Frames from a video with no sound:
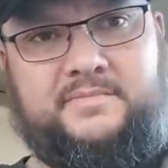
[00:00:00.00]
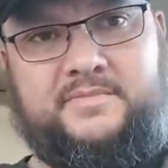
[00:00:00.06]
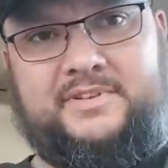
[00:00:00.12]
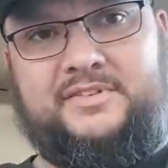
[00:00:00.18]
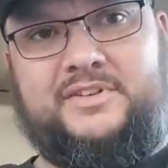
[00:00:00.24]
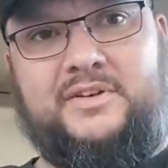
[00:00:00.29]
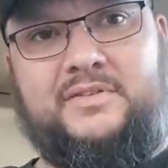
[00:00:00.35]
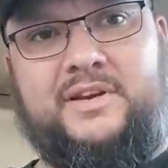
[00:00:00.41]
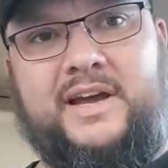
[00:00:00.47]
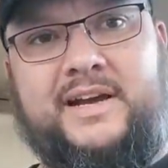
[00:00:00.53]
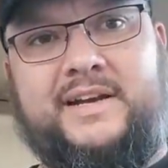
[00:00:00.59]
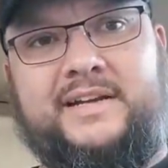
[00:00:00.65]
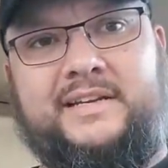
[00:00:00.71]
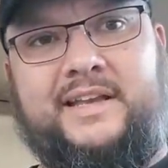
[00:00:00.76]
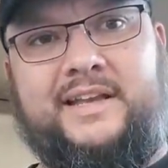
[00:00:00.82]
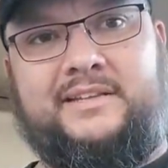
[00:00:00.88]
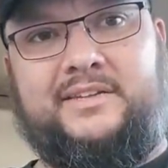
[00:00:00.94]
let's go knock
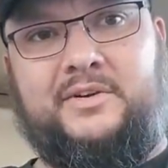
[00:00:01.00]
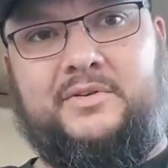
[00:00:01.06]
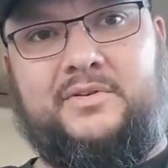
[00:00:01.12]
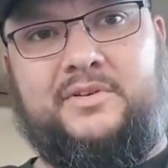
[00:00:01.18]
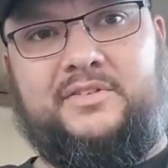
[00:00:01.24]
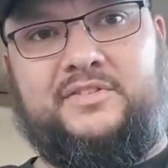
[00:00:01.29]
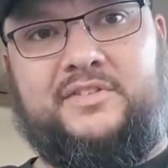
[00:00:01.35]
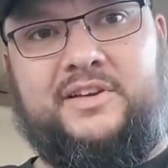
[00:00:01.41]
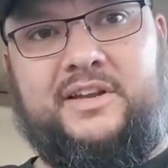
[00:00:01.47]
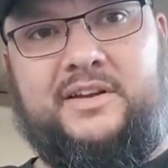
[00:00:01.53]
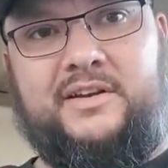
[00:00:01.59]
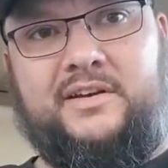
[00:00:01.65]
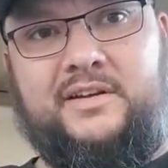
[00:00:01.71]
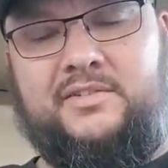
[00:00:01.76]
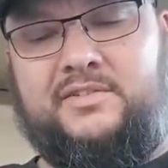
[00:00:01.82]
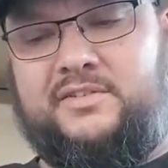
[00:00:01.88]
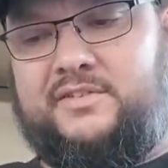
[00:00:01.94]
on that door, City
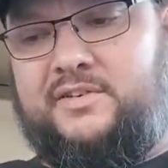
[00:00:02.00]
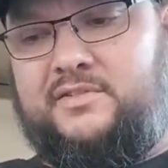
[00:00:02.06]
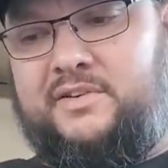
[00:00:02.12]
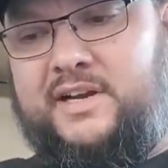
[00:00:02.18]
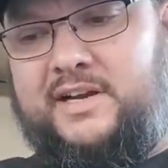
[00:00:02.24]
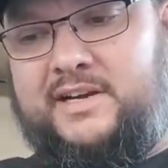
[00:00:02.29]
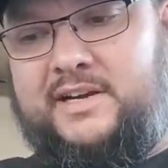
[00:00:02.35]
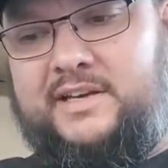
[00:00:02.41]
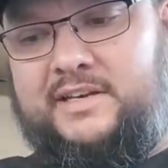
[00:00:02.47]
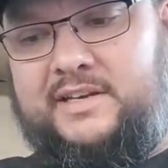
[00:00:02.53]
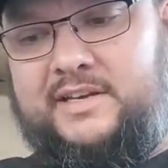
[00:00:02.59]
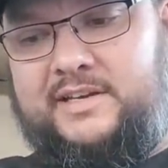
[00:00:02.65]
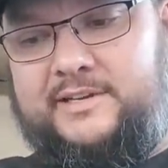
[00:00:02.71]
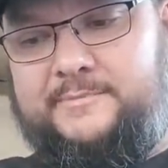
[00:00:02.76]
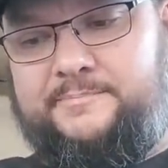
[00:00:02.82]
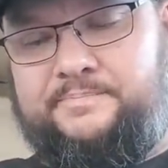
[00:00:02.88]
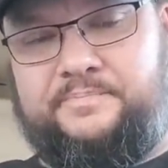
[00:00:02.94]
Hall. Let's go knock on
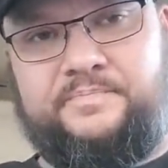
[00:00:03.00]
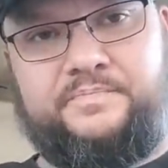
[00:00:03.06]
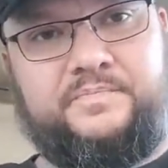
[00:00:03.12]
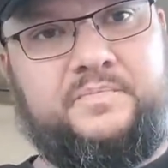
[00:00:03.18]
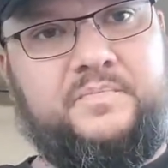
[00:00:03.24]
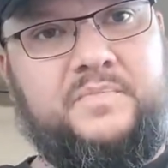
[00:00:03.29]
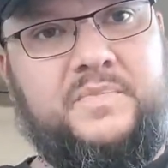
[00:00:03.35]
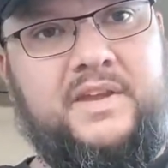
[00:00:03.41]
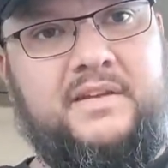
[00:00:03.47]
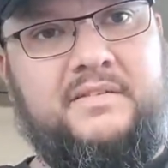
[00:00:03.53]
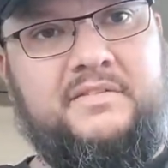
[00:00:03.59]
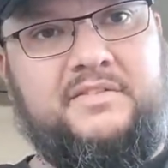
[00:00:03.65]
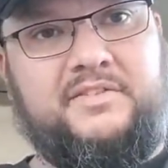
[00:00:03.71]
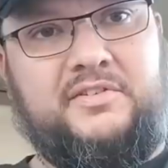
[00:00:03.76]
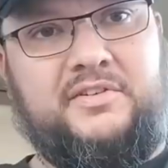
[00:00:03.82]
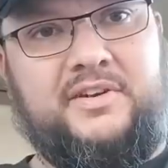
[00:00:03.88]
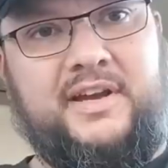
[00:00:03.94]
uh,
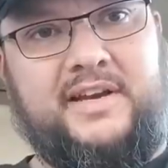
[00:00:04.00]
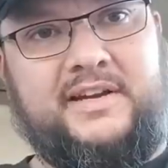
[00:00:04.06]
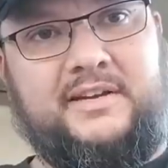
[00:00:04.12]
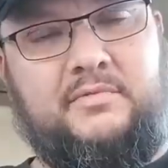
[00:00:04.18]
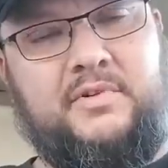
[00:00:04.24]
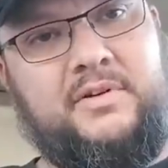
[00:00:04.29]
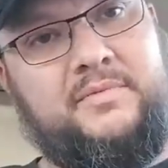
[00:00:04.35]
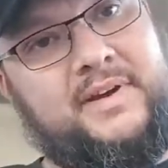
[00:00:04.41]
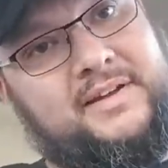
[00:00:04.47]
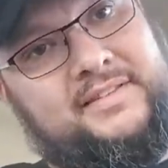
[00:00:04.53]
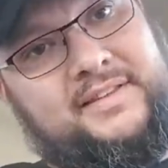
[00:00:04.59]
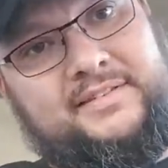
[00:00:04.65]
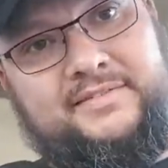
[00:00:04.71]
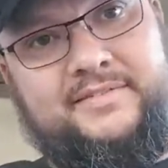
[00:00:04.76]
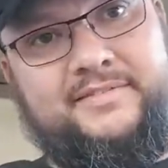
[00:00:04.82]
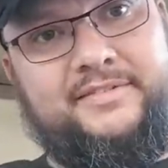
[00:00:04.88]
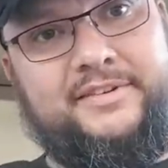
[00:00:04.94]
let's go knock it. Well, I don't
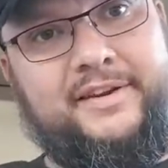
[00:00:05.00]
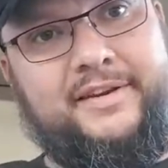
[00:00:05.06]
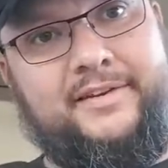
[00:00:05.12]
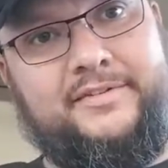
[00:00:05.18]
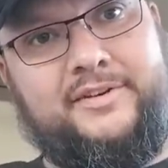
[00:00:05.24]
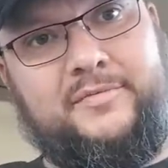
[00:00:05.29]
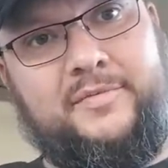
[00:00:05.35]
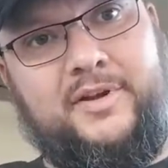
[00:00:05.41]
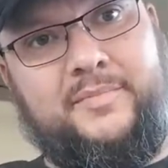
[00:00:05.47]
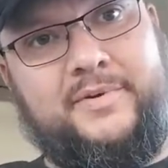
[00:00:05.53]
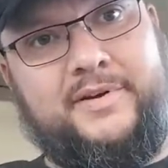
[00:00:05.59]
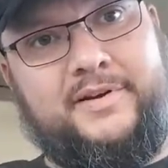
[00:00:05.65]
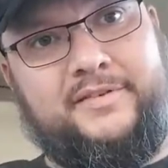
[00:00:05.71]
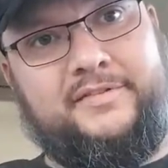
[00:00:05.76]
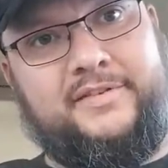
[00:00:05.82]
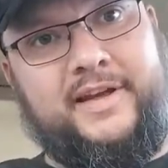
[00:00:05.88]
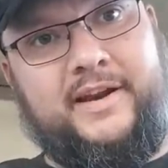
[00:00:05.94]
think City Hall's going to be open
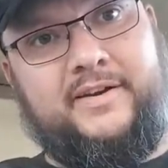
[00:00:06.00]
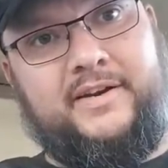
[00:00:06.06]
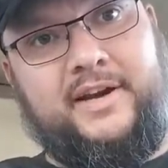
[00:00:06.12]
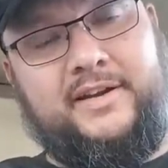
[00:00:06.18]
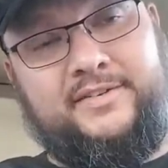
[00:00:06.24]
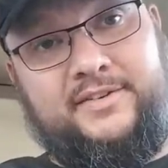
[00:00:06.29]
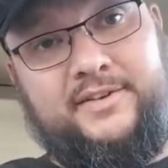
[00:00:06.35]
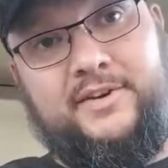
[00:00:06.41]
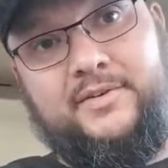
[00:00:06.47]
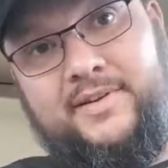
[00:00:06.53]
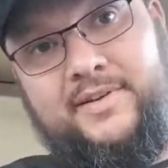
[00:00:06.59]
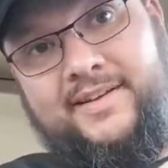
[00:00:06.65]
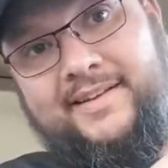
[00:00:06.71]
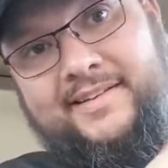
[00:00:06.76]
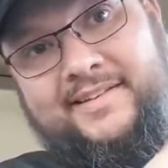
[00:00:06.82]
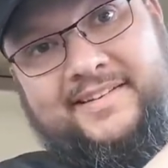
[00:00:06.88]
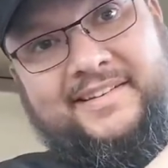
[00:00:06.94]
on Saturday because you know,
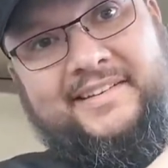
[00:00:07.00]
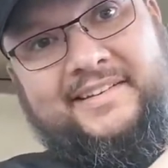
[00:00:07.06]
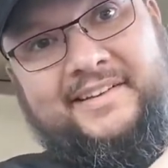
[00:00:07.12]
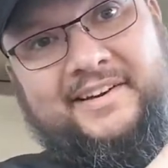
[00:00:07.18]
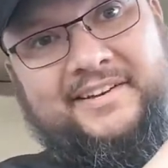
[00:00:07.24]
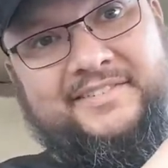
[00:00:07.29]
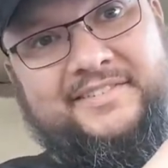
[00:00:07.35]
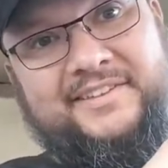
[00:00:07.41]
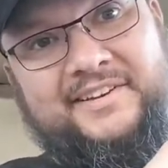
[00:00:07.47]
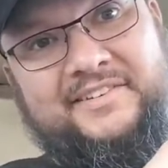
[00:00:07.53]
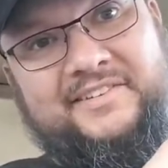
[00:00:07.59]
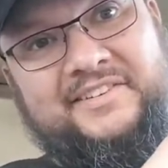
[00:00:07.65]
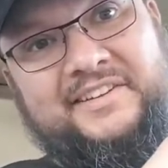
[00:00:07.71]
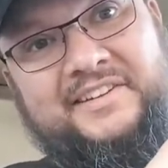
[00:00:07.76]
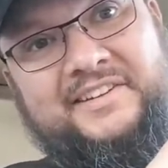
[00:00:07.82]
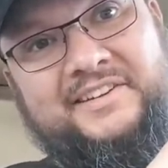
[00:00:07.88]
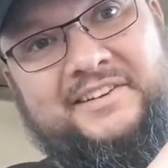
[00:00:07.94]
us us
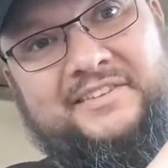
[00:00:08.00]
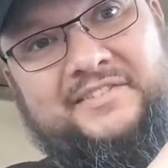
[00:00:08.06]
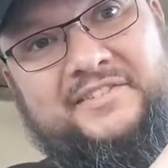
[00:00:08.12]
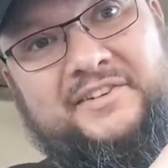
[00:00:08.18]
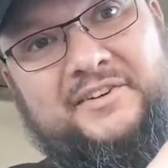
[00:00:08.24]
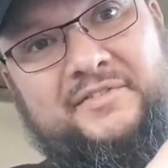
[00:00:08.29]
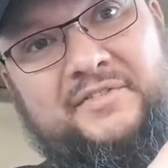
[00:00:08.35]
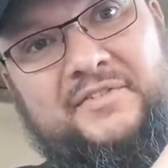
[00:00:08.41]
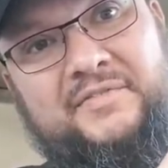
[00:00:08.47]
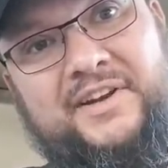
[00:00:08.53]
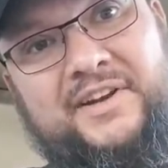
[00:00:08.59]
conservative